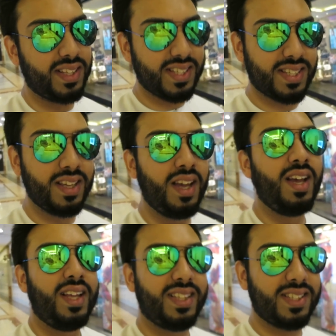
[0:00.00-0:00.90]
This,
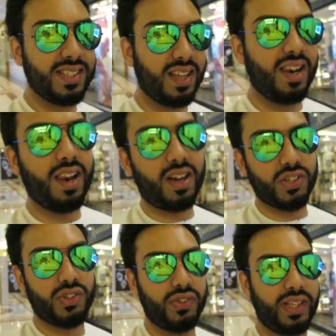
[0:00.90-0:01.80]
this is a
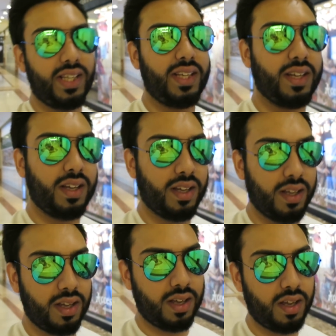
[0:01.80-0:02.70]
luxury,
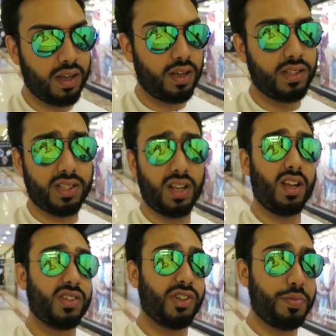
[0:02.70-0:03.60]
this is a
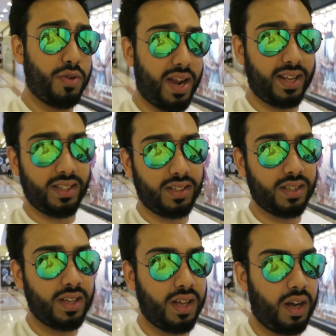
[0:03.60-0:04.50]
luxury brand.
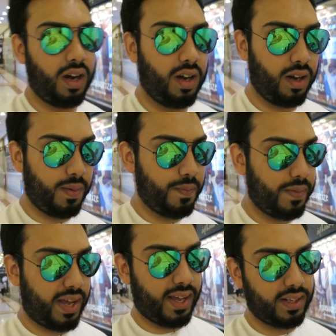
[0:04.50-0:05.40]
Um,
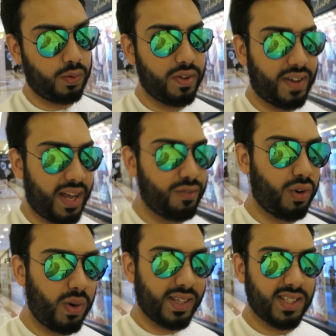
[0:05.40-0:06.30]
and we've had
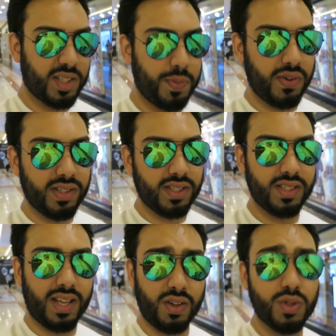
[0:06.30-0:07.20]
Rolex
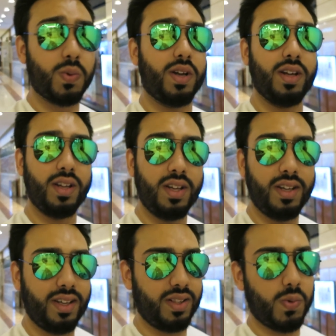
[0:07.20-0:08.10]
experiences elsewhere
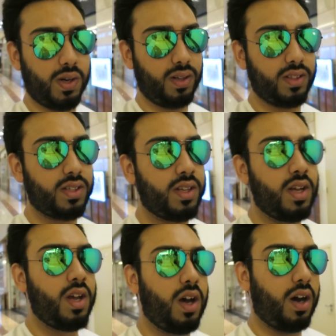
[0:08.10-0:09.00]
in the world.
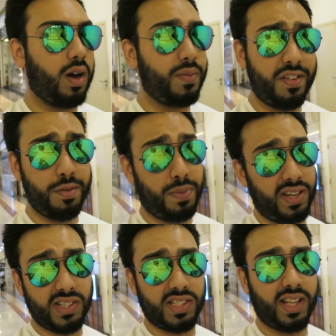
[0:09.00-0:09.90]
Um, never
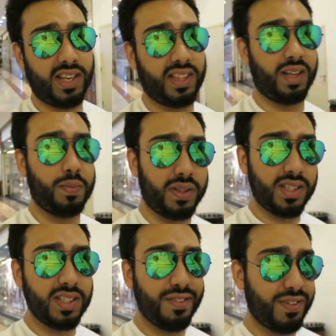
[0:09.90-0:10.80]
purchased anything, but
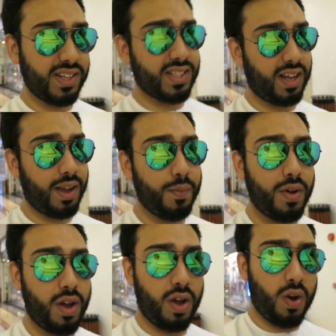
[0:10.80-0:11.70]
this is the first time
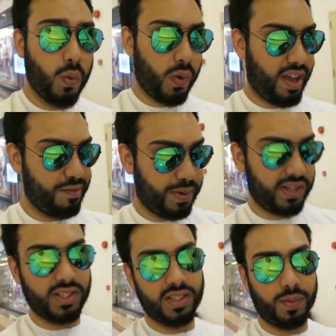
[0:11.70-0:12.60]
we have
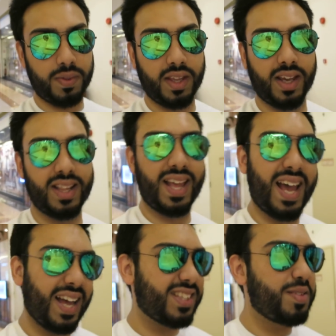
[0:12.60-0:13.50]
purchased something. And that
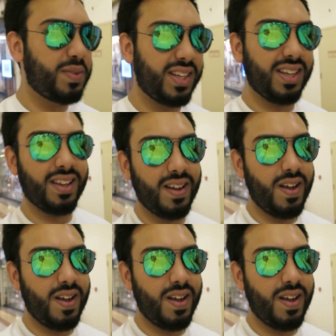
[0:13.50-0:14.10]
had to be